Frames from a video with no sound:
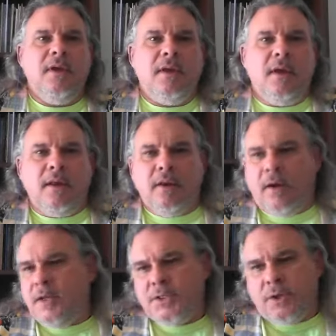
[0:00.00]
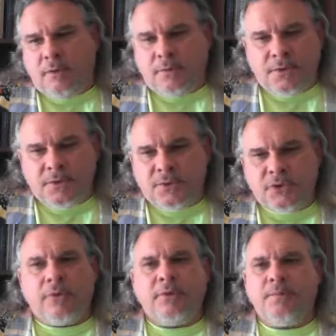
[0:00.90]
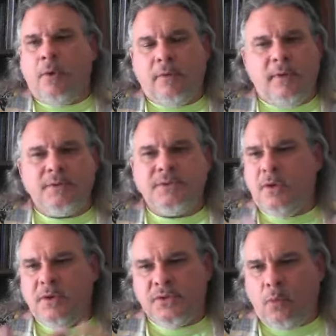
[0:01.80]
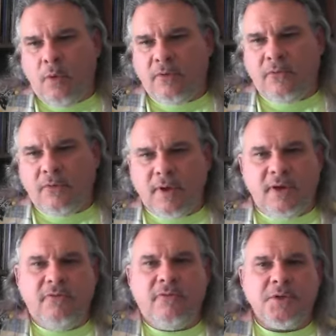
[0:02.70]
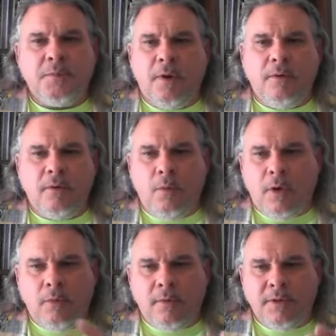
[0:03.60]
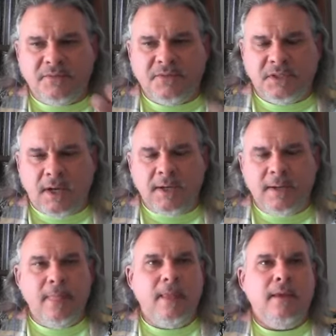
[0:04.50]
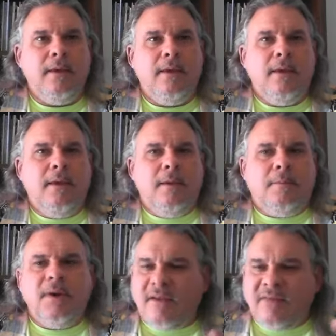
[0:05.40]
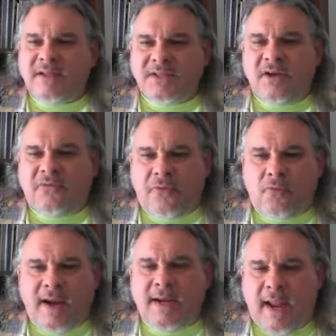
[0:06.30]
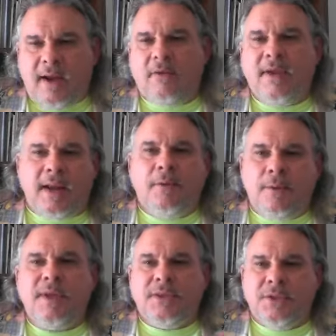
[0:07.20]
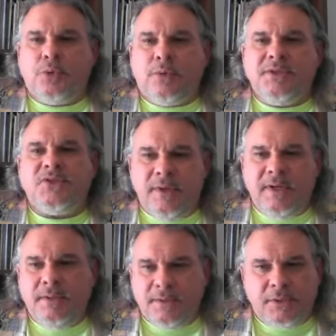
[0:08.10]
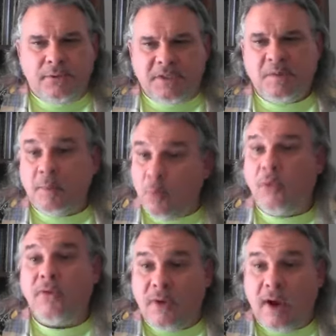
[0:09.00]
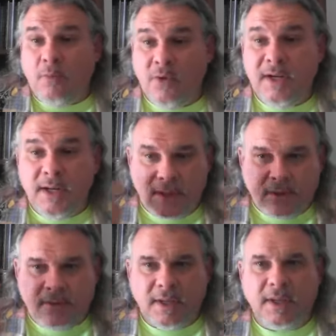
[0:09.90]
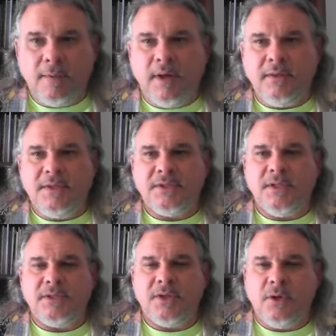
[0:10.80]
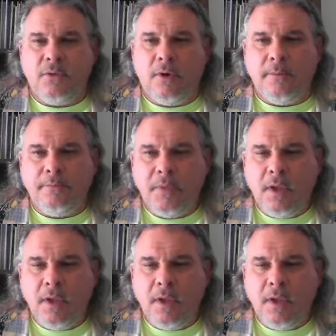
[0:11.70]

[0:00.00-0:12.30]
And Charles Baudelaire is a wonderful kind of French poet, well worthy of study. But that's enough for right now. Again, I want to make this short and sweet so you can spend more of your time reading and thinking about these things on your own.